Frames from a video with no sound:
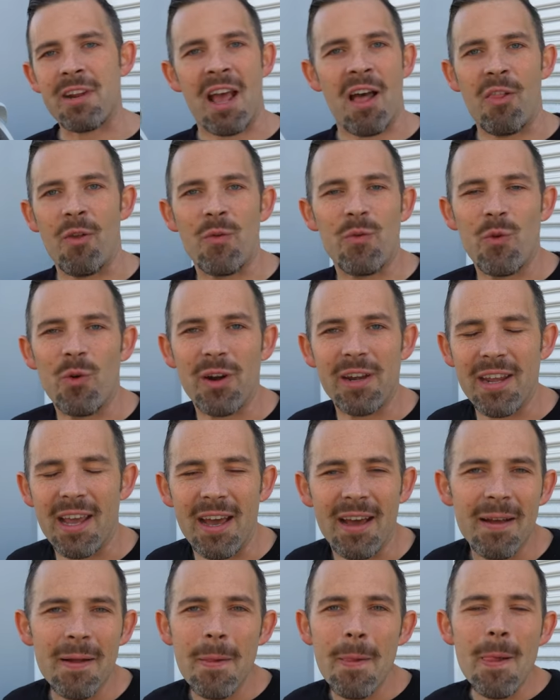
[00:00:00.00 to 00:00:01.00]

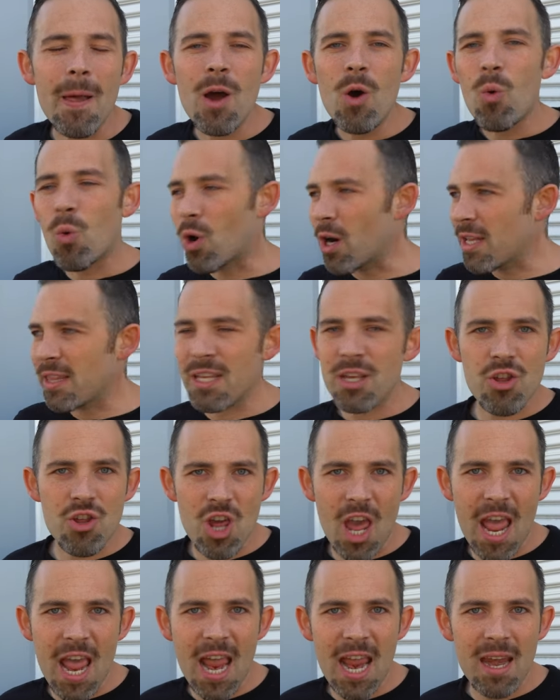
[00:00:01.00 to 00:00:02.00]
California. We're in the
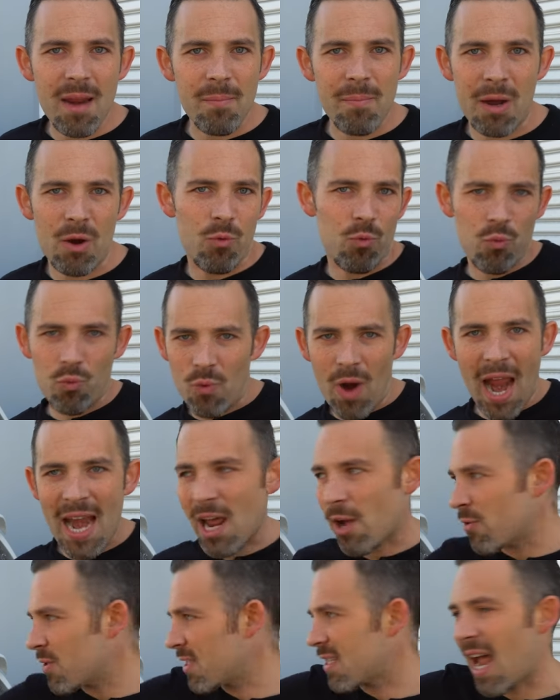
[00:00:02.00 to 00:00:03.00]
shade, but right
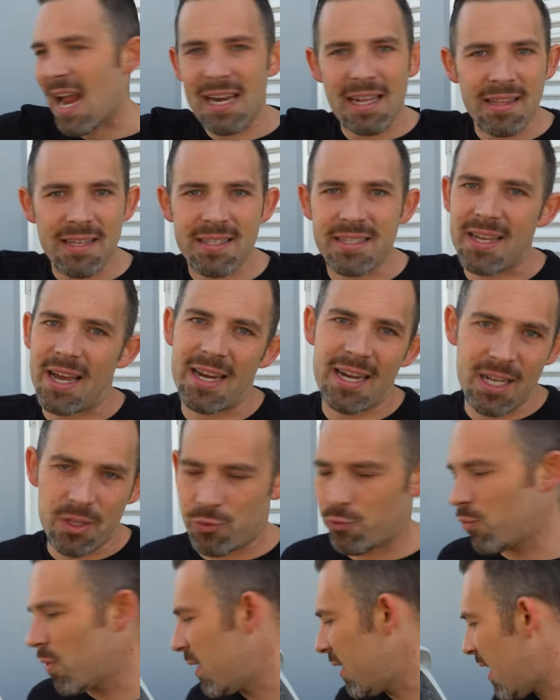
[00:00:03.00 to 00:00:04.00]
outside in the sun,
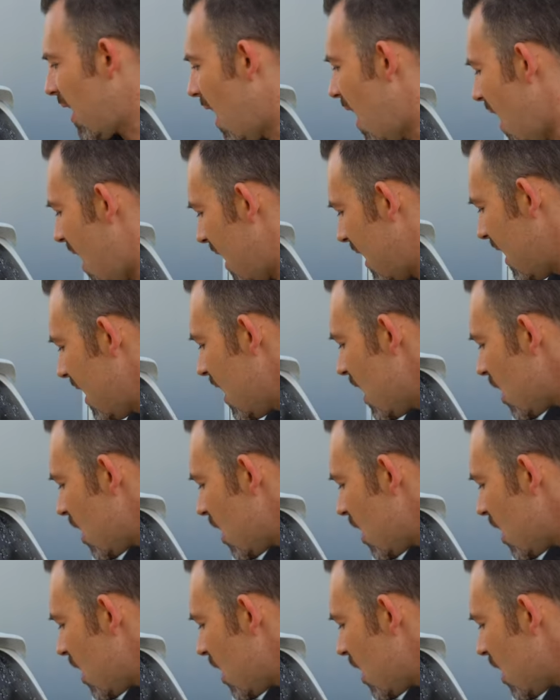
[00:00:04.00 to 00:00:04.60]
it's really hot.